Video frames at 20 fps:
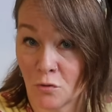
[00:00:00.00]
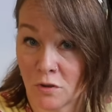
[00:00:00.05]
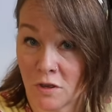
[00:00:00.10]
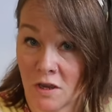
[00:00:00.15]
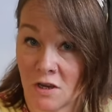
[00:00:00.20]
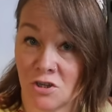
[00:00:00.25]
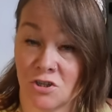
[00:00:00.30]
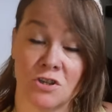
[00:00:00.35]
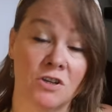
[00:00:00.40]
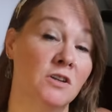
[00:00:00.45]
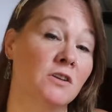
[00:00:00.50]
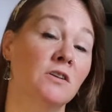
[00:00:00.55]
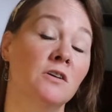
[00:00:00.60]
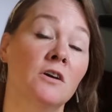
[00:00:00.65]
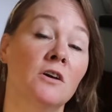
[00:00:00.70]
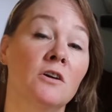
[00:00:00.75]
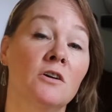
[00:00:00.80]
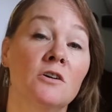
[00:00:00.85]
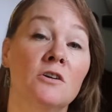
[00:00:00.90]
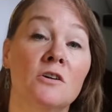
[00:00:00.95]
location
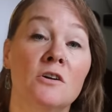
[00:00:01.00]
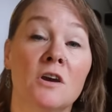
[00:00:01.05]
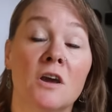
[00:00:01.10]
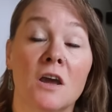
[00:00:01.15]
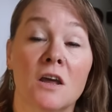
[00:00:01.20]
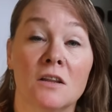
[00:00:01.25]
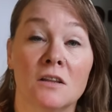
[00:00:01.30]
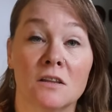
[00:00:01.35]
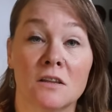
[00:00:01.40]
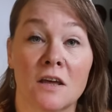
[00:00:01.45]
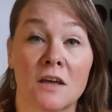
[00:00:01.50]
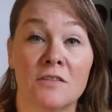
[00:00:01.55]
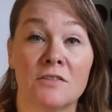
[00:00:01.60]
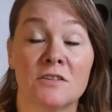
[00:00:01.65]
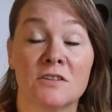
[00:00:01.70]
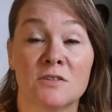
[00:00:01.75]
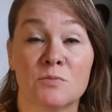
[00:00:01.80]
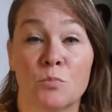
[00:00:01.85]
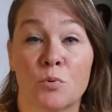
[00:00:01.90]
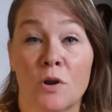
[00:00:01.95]
and let
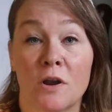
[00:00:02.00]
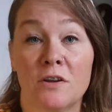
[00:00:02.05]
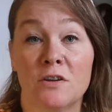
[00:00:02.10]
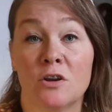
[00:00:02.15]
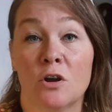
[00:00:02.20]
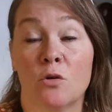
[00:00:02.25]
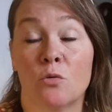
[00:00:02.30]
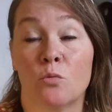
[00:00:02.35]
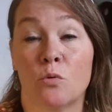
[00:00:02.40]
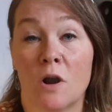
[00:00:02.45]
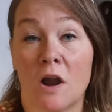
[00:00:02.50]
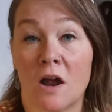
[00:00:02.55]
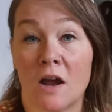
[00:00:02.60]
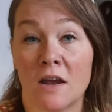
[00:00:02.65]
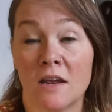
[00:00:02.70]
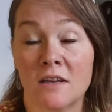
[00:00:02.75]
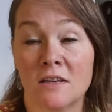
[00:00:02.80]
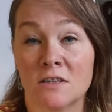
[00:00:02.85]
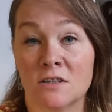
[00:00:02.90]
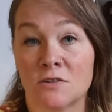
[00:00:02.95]
this bread dough
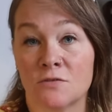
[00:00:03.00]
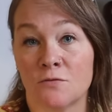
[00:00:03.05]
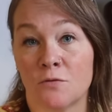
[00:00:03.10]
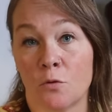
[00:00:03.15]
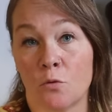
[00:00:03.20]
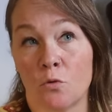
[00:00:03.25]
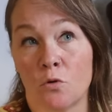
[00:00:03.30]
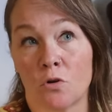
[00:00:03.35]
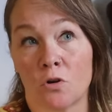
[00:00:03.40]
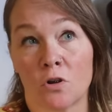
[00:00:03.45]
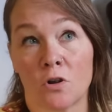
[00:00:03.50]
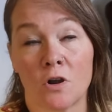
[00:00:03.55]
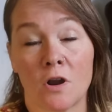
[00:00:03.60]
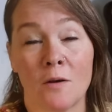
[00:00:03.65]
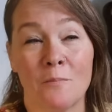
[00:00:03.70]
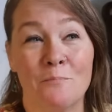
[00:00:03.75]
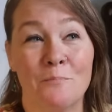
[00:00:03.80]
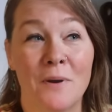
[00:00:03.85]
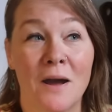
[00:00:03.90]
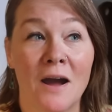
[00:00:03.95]
rise for
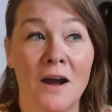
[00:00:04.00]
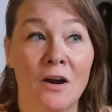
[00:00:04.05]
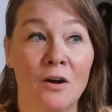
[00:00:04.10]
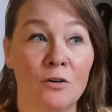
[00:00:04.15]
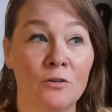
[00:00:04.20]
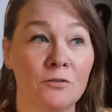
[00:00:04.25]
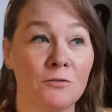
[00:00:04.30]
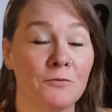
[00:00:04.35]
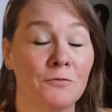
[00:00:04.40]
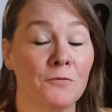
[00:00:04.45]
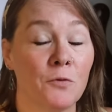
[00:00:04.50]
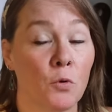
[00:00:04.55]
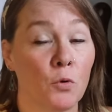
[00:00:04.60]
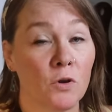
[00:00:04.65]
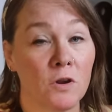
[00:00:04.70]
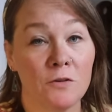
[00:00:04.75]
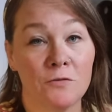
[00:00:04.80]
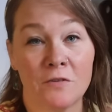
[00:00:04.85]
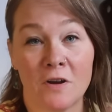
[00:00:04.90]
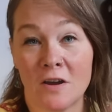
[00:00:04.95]
about
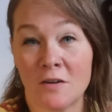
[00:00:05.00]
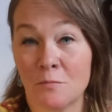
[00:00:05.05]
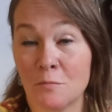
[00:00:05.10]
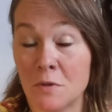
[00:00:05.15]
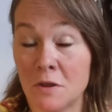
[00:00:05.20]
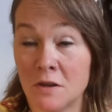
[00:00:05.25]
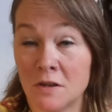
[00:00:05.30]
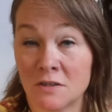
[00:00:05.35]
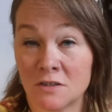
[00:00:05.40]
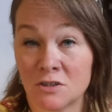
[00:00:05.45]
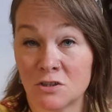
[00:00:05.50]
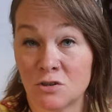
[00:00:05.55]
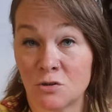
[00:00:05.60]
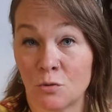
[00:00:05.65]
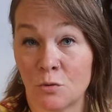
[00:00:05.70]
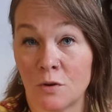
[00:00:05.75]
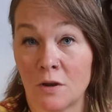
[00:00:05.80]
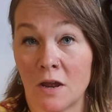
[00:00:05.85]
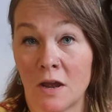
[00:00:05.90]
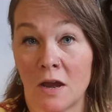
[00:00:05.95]
forty-five minutes
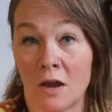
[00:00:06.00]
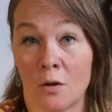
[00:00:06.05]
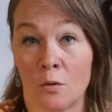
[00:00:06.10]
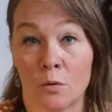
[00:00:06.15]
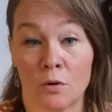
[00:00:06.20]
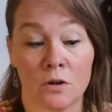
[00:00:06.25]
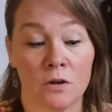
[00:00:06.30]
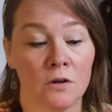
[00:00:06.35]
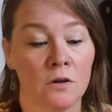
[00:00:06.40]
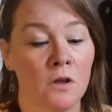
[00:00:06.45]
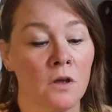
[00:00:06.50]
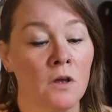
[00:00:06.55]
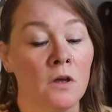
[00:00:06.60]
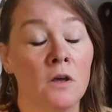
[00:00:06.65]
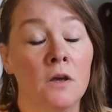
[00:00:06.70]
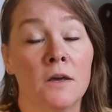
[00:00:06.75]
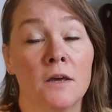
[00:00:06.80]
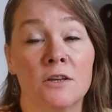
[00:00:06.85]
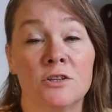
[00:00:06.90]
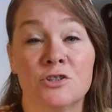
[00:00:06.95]
to an hour.
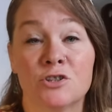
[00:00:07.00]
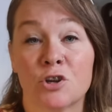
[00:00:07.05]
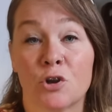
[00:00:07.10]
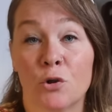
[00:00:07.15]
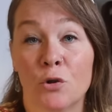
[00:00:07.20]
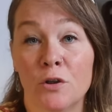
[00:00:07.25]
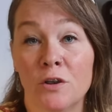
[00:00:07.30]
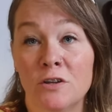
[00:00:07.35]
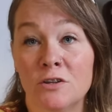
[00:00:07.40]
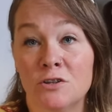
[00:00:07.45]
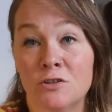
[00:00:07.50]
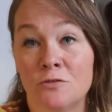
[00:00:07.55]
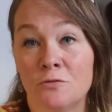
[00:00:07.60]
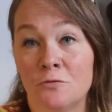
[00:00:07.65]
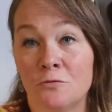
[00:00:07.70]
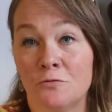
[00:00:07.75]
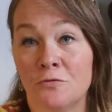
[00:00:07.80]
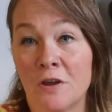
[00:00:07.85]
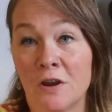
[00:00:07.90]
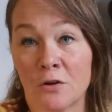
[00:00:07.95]
It's going
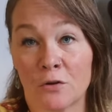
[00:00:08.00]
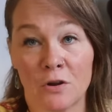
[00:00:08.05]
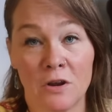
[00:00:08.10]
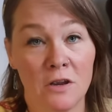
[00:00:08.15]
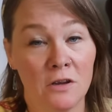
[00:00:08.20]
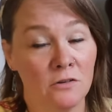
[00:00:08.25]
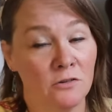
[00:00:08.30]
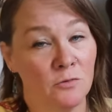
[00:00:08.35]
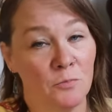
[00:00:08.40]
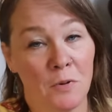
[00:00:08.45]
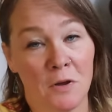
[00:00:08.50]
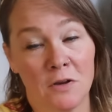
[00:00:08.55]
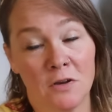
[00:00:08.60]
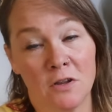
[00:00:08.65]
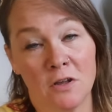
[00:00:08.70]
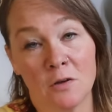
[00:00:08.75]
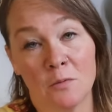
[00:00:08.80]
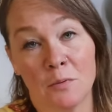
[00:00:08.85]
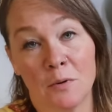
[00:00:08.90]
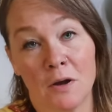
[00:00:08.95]
to vary
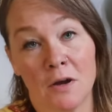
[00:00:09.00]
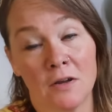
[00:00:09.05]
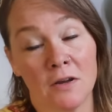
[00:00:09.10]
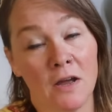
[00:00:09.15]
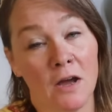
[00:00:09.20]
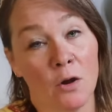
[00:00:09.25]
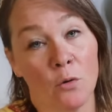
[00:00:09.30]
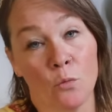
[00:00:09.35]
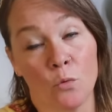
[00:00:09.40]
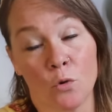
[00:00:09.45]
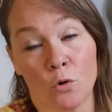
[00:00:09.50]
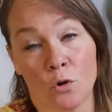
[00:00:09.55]
depending upon how